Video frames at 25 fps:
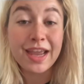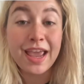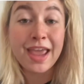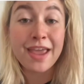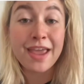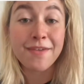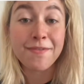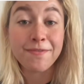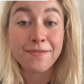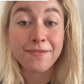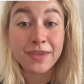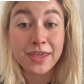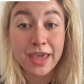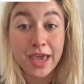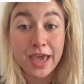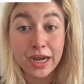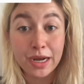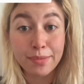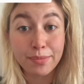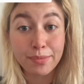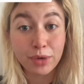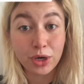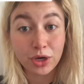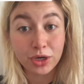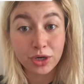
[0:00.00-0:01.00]
a Vienna
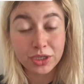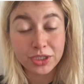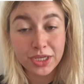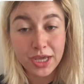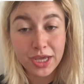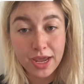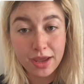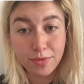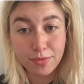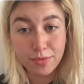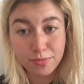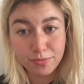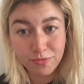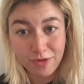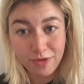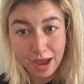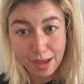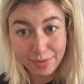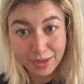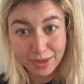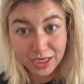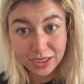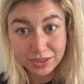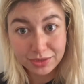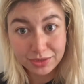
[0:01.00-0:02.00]
marked
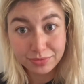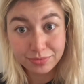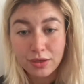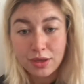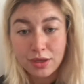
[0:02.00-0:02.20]
rabbit.